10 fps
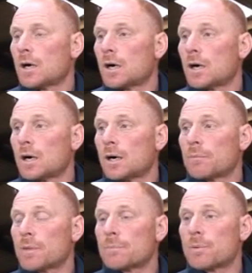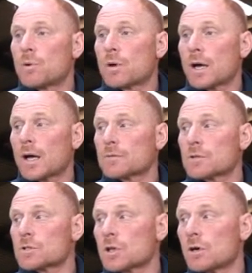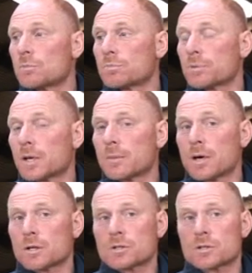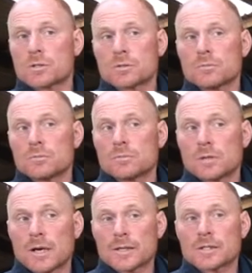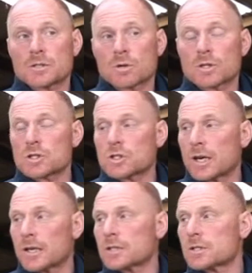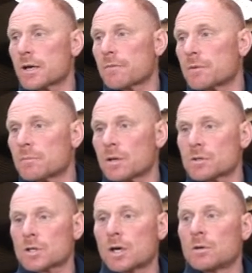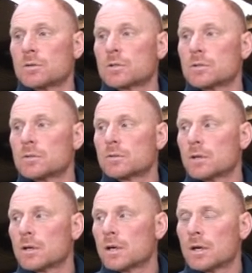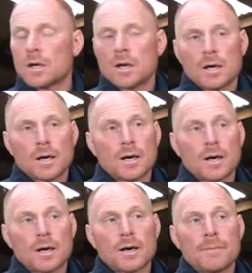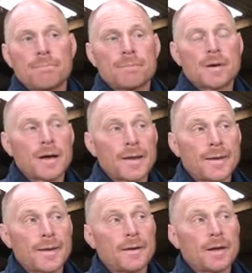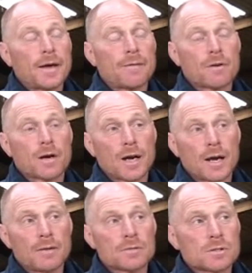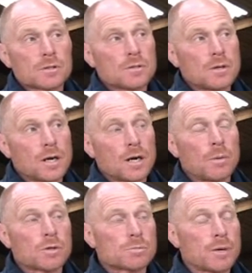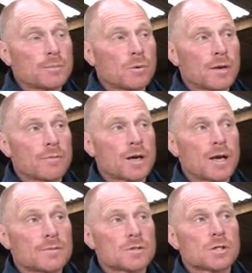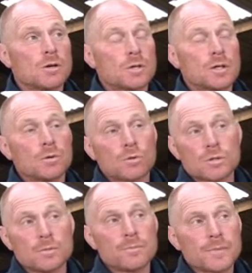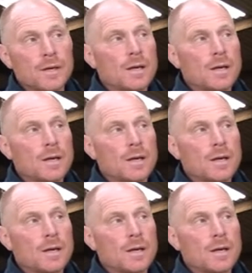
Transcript: The bull calves are sold pretty much at sort of 6-7 months old, and heifer calves, spring-born heifer calves are sold in the autumn,